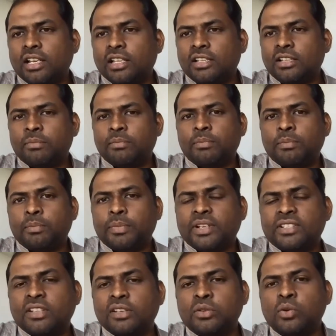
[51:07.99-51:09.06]
the
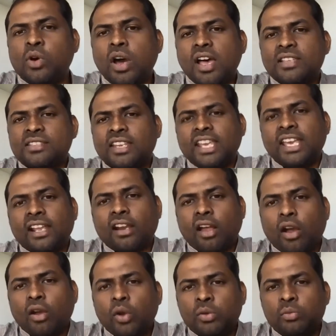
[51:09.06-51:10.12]
person who asked here,
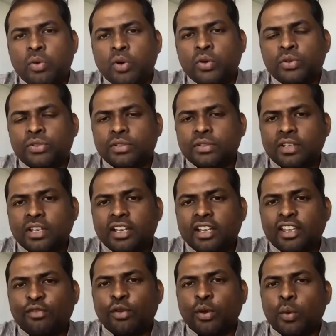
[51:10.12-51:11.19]
Rahul Bose, uh,
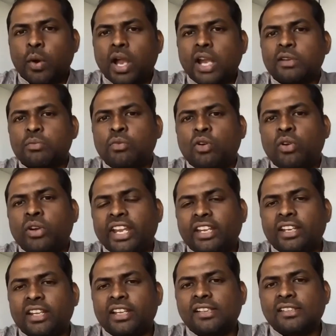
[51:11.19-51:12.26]
if you want more
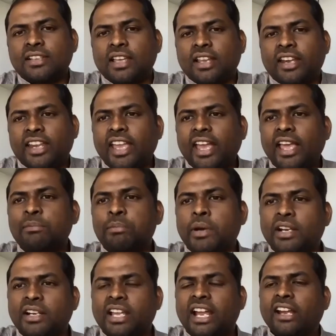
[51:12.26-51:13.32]
details or any help
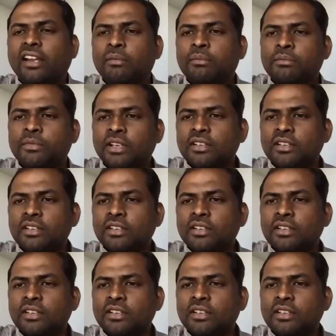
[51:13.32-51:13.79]
on item,